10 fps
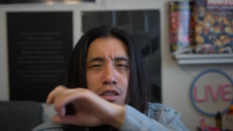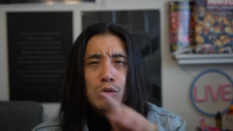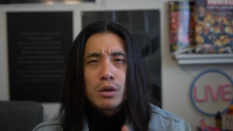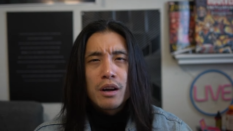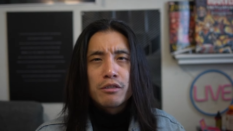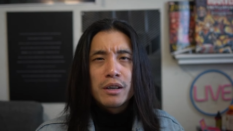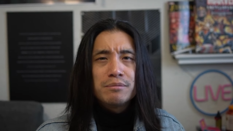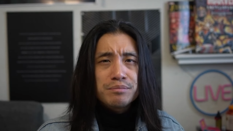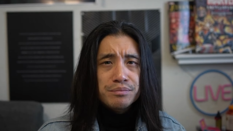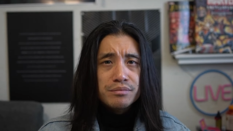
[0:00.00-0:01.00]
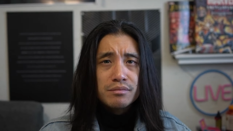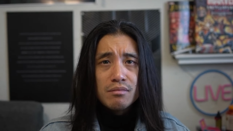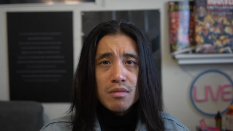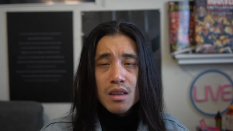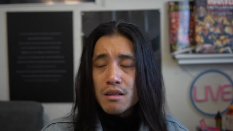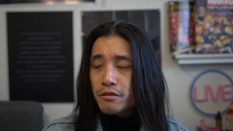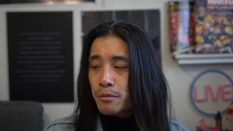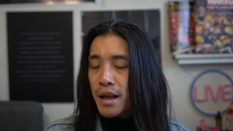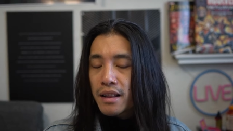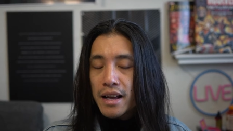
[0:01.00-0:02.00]
Still recovering
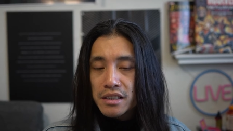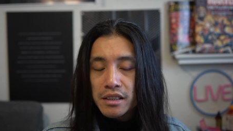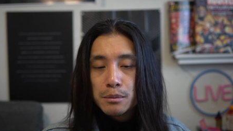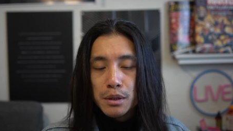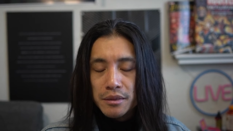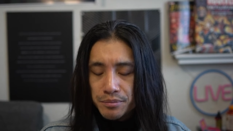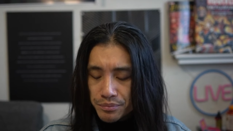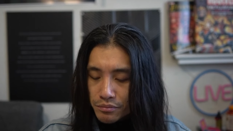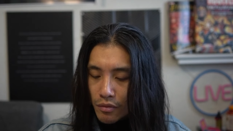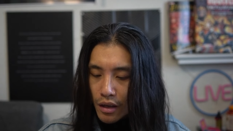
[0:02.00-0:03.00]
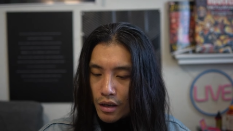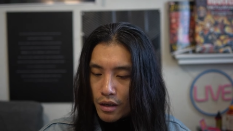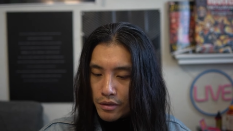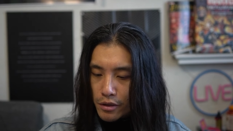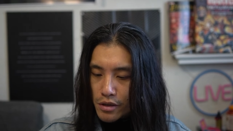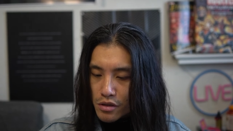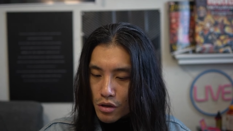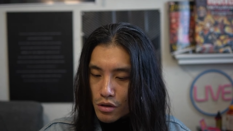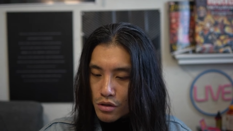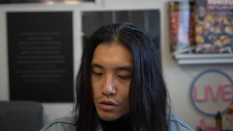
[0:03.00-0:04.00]
from that last hit, but uh, there is
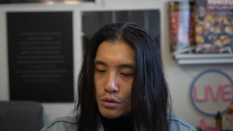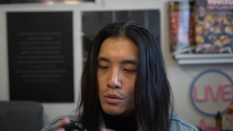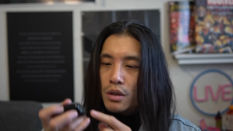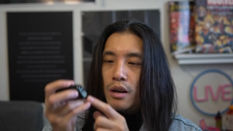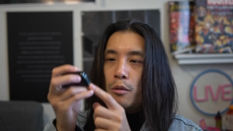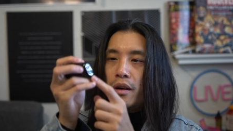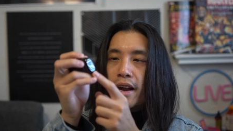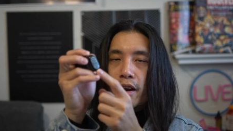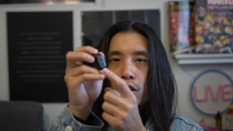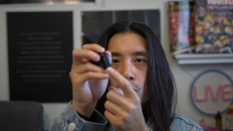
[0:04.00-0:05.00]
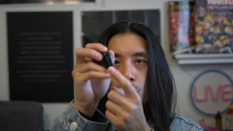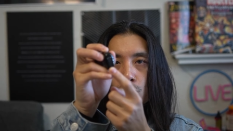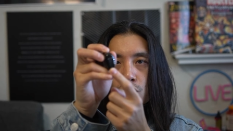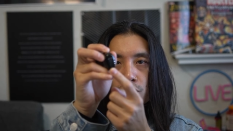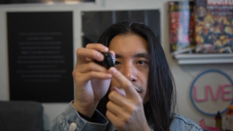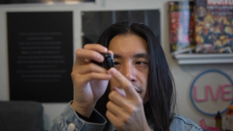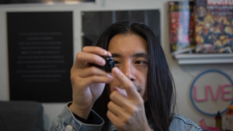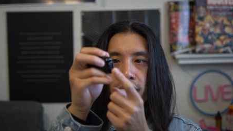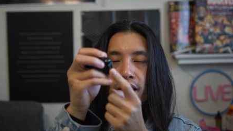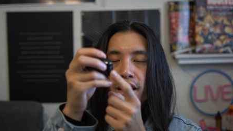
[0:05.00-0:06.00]
also um, air holes right
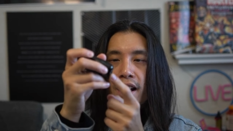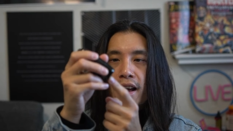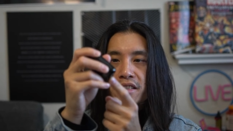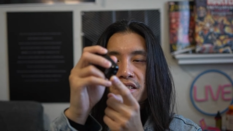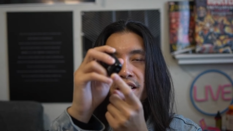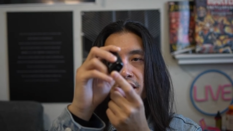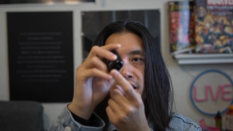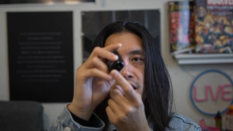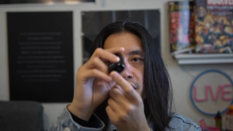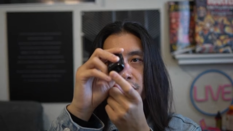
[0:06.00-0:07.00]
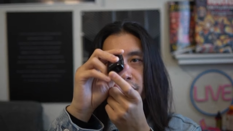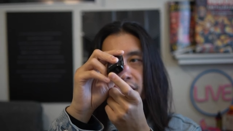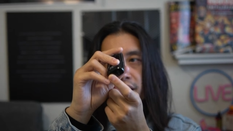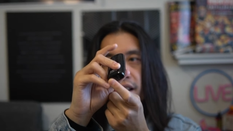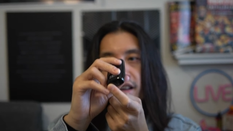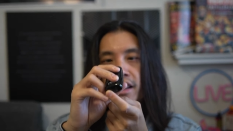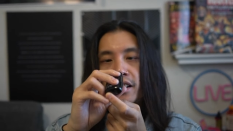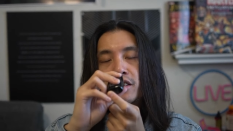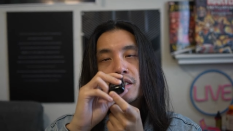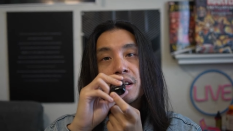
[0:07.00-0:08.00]
here and I accidentally covered it and I
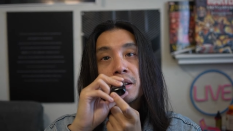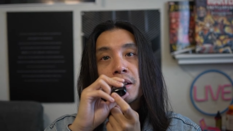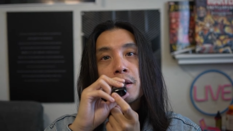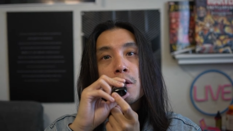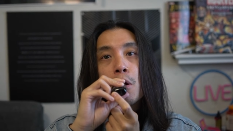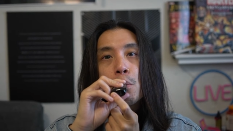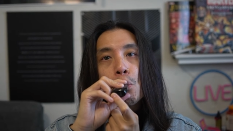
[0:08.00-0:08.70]
couldn't take a hit.